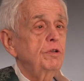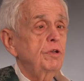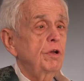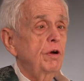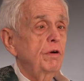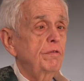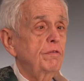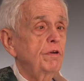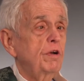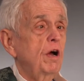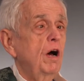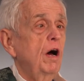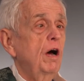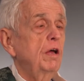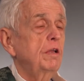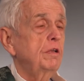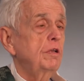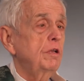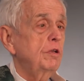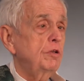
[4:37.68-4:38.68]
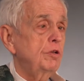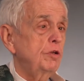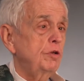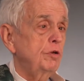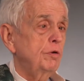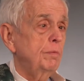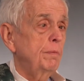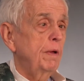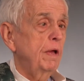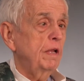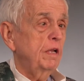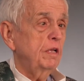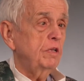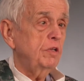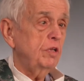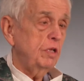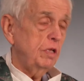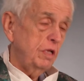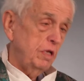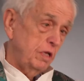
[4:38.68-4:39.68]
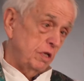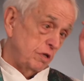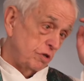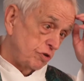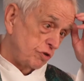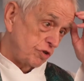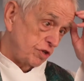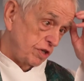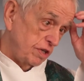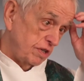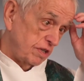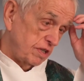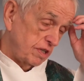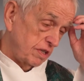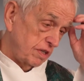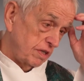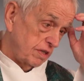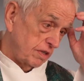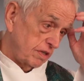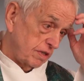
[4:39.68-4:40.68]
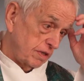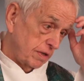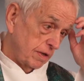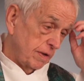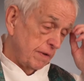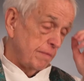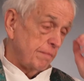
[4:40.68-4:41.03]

of God to humanity in Jesus.